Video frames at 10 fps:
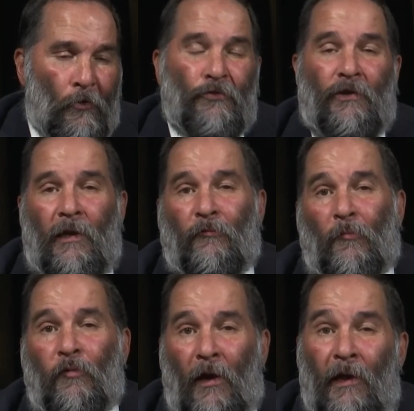se
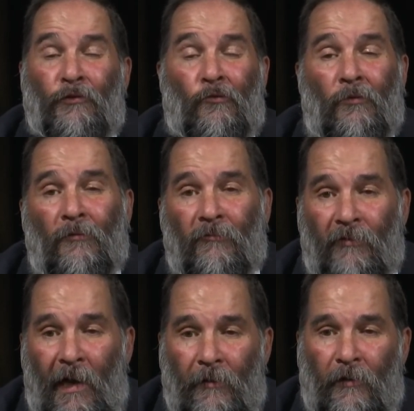reprisal
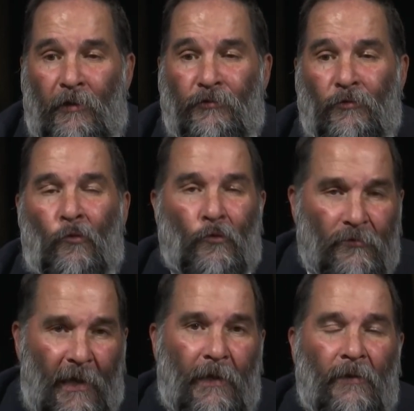violation, or
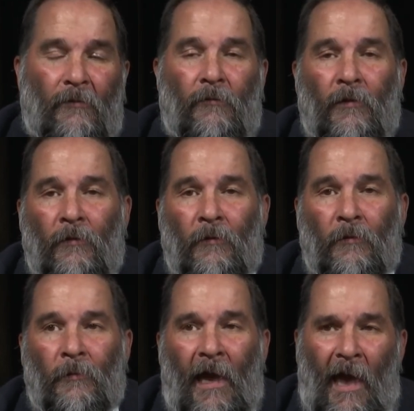taking
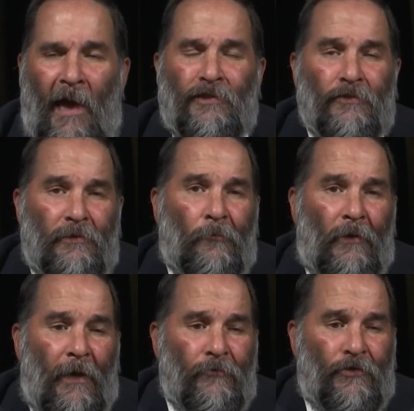actions that would
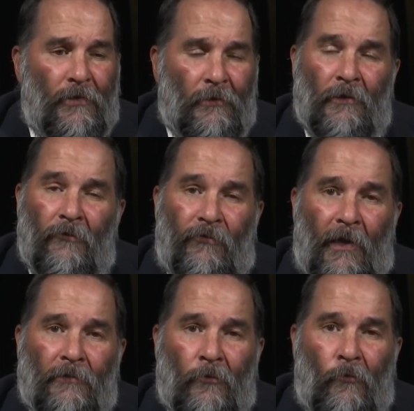have a chilling
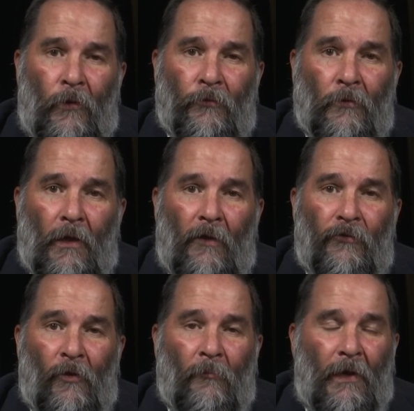effect on whether or not
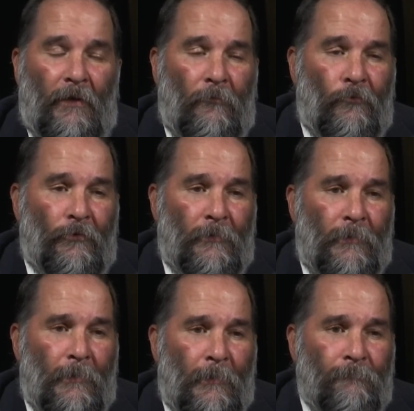somebody
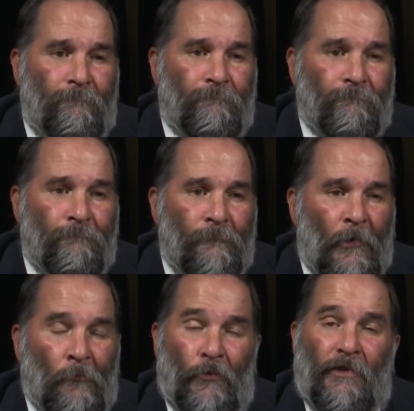would
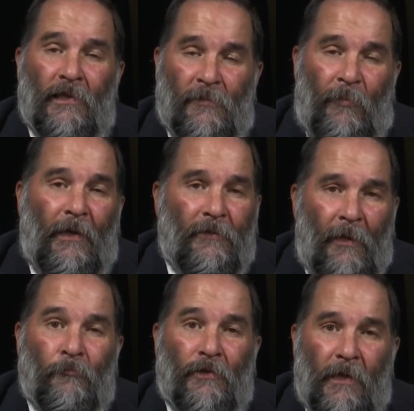participate in
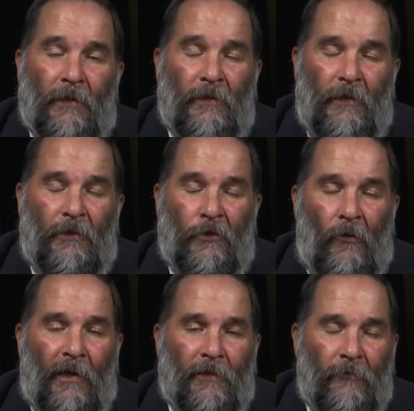that protected
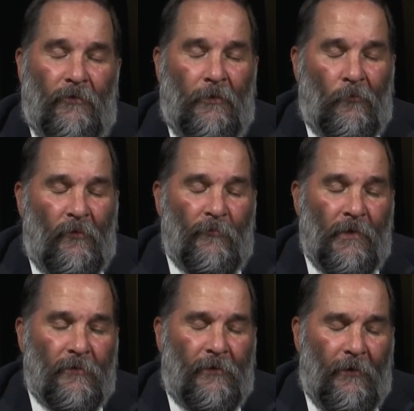EEO activity that we've been
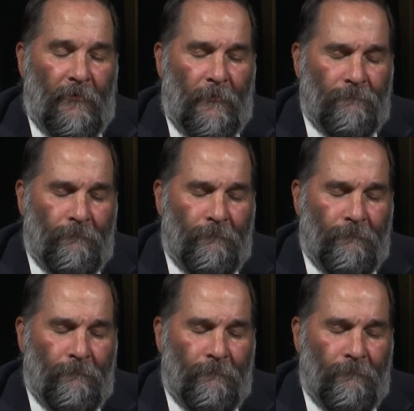discussing.